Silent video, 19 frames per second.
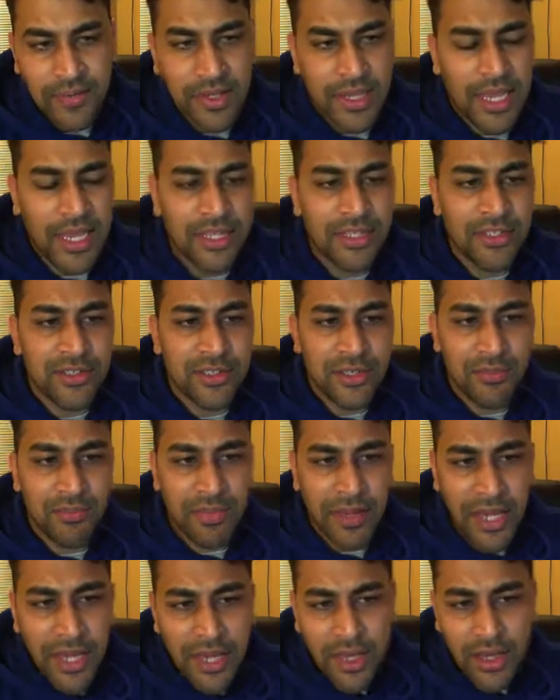Adding to the
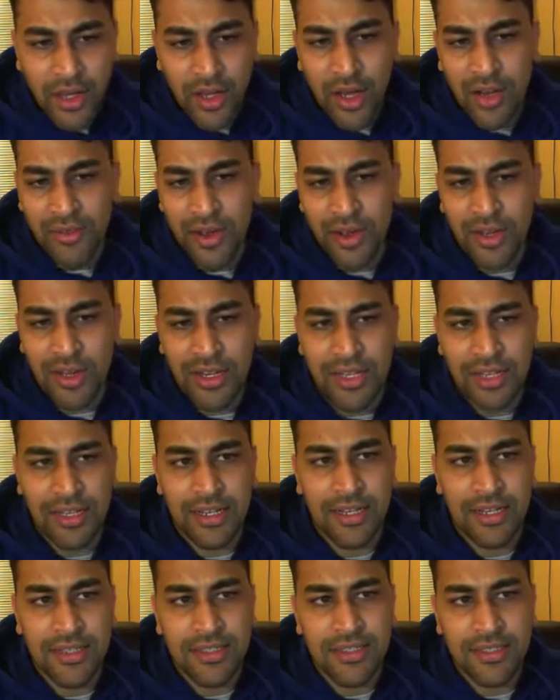back of our linked
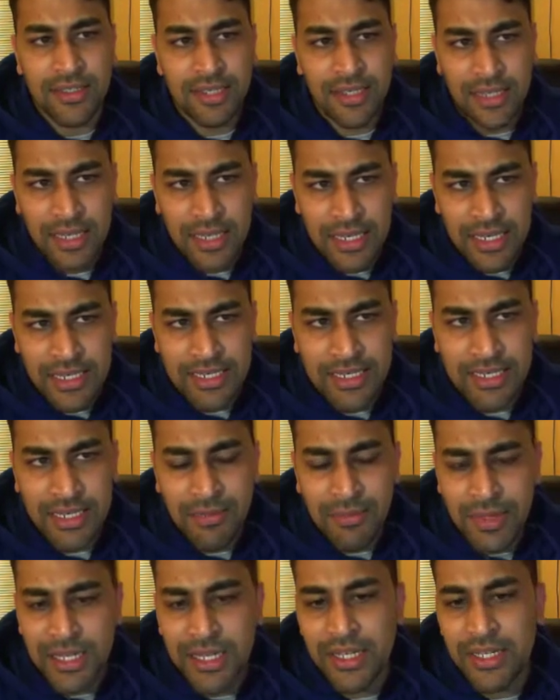list is
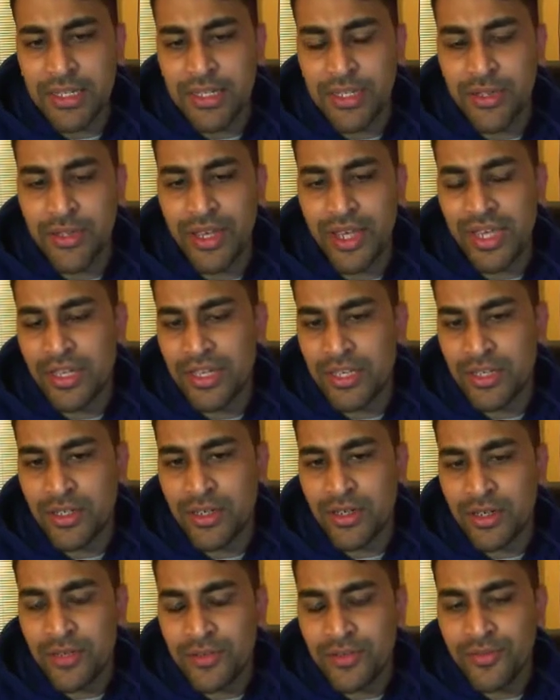similar to adding
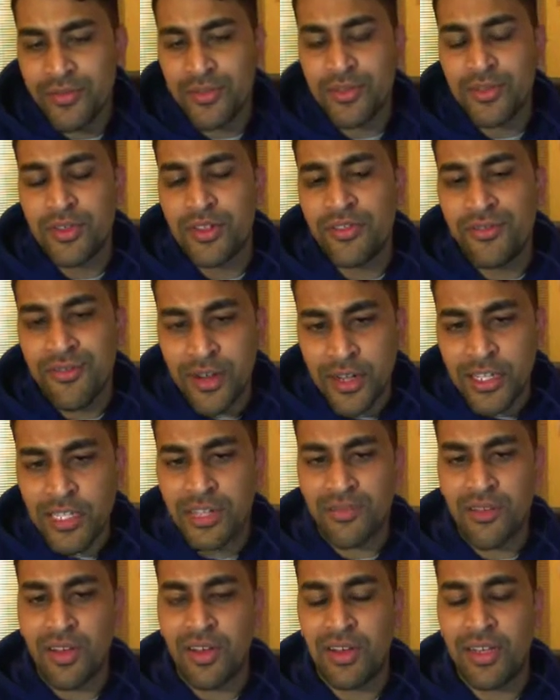to the front of
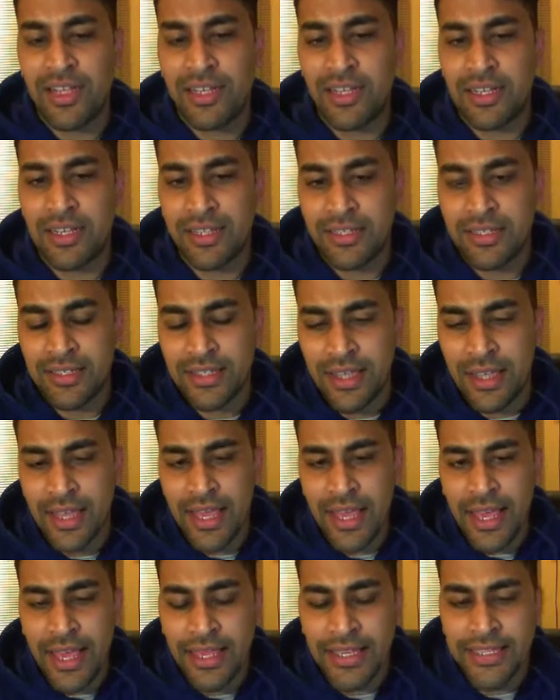our linked list,
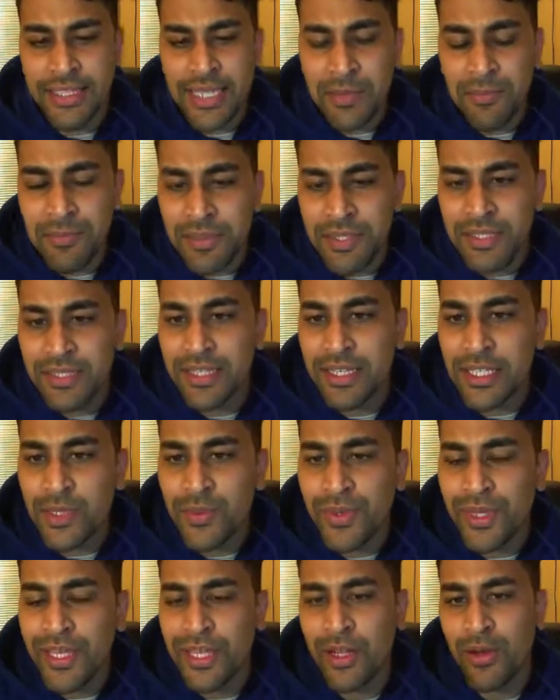except since
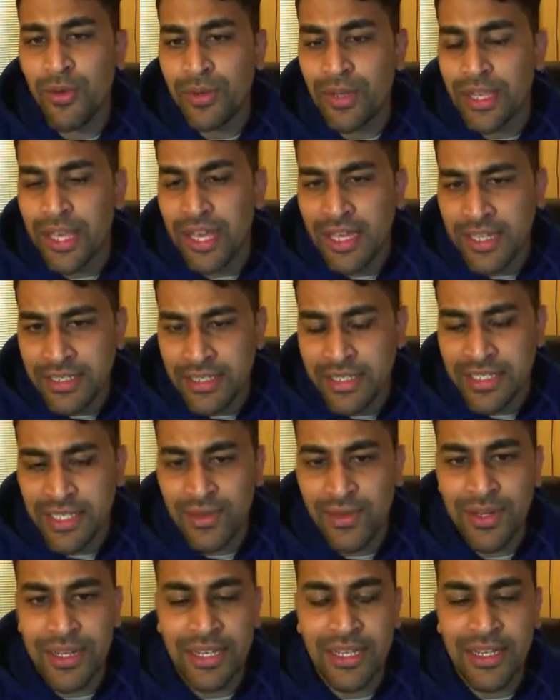we can only access our
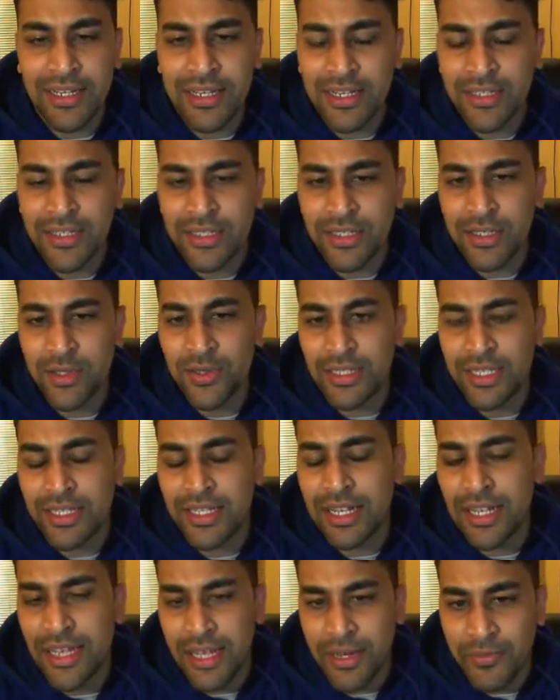linked list using
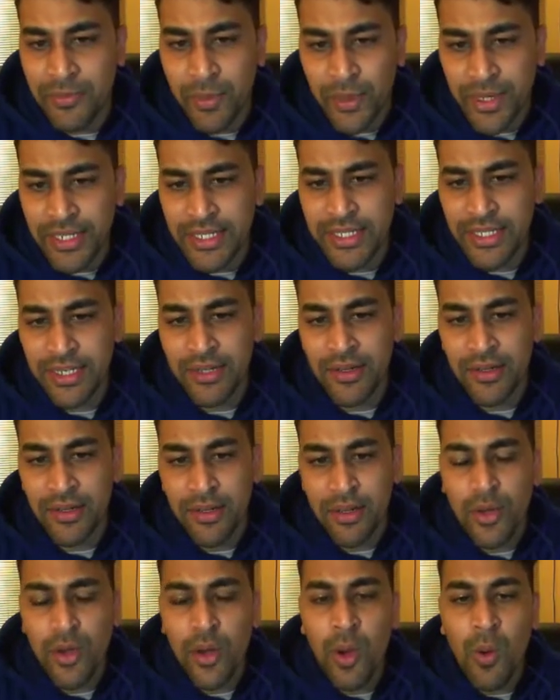the head pointer,
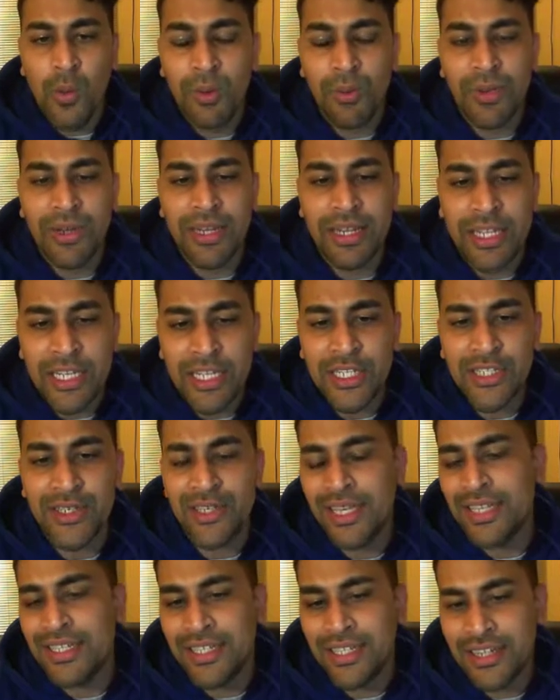we would need to
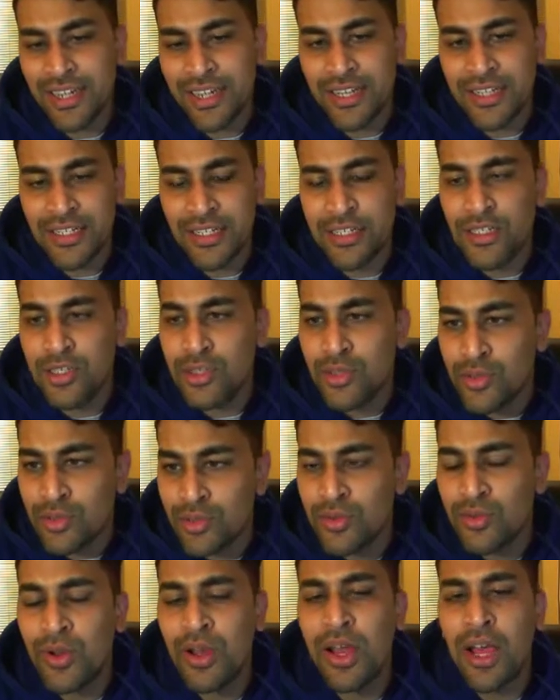iterate
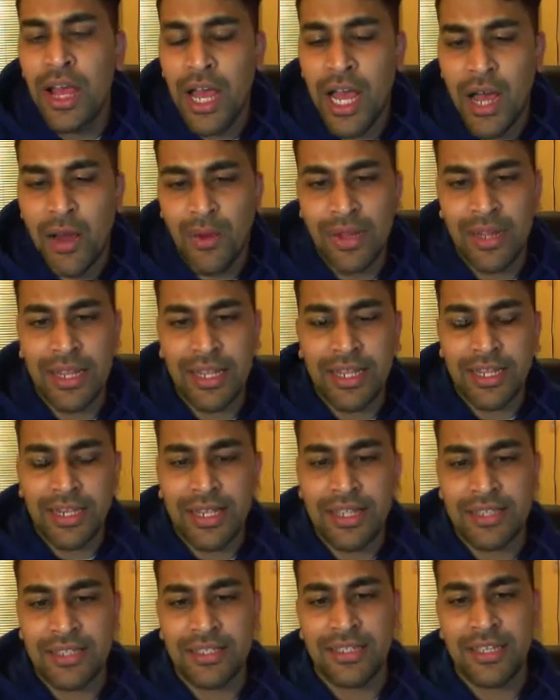through our linked
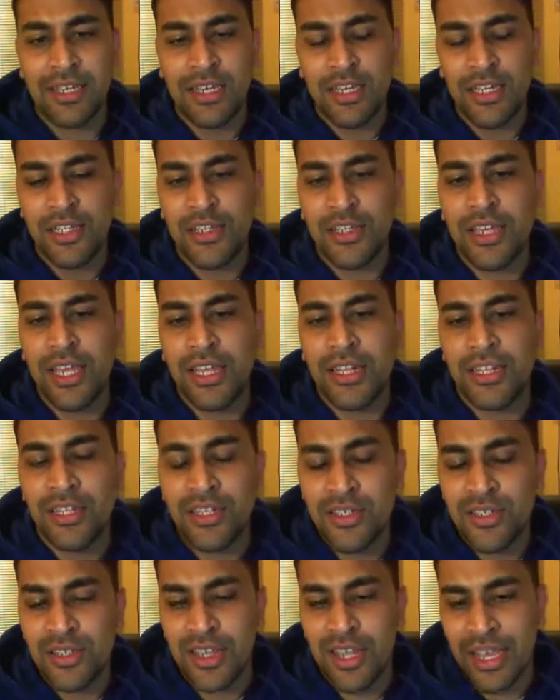list to get
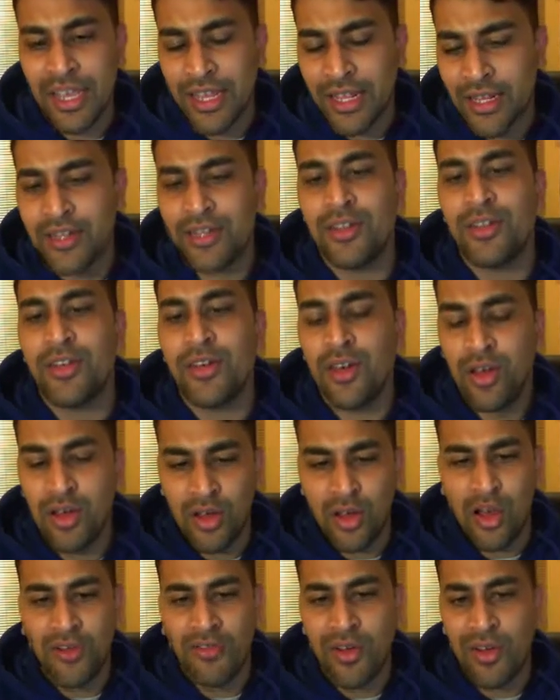to the end
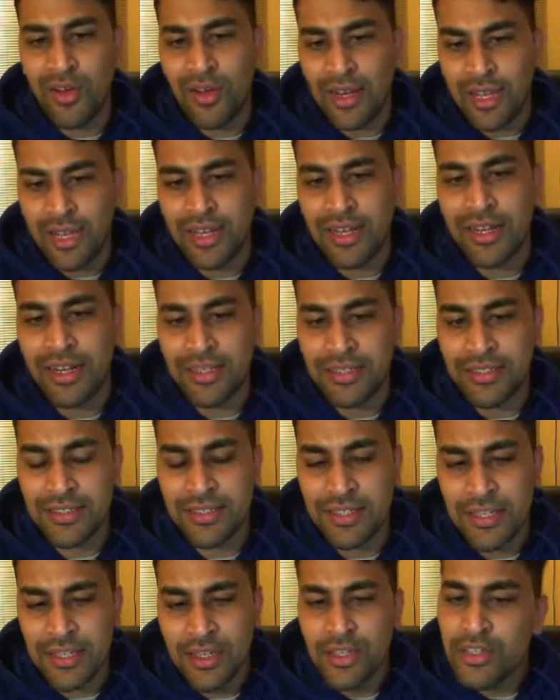of our linked list
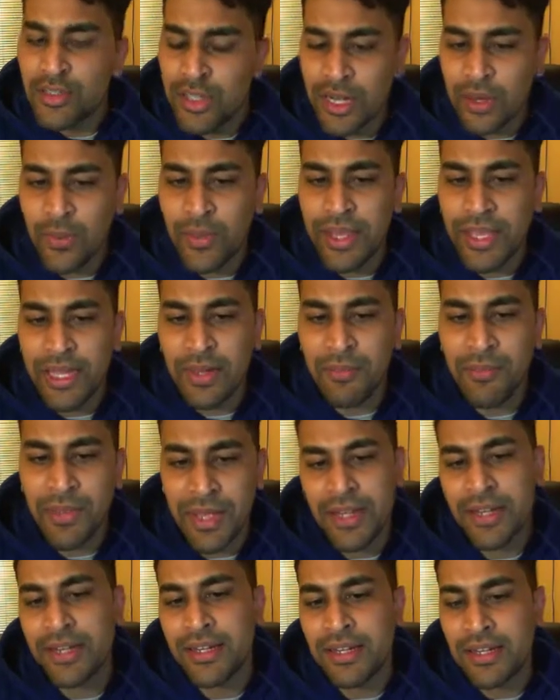so that we can
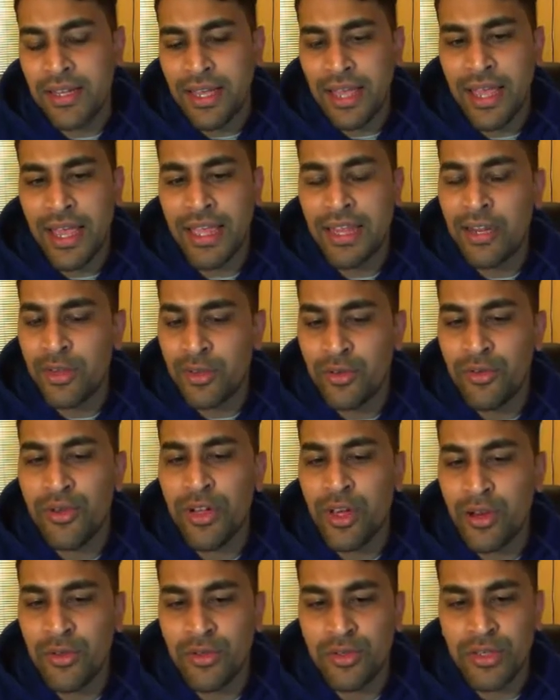append a new
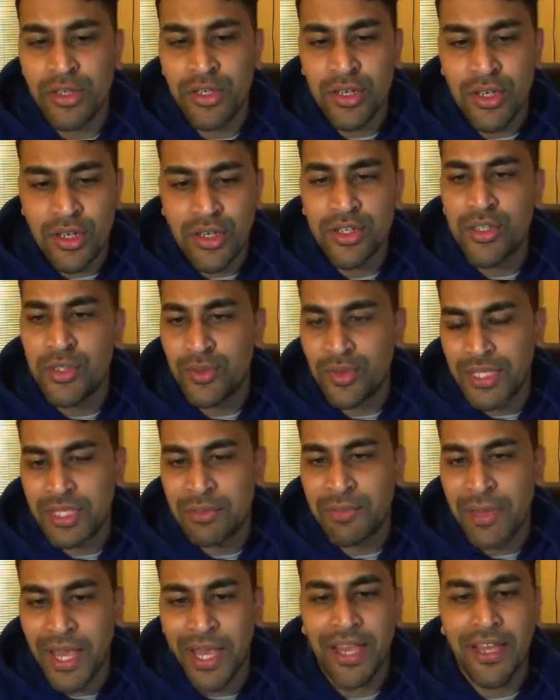node to its
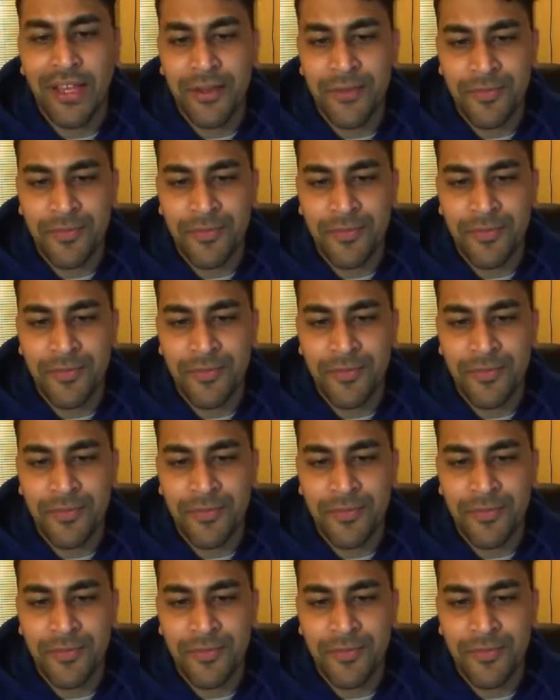back.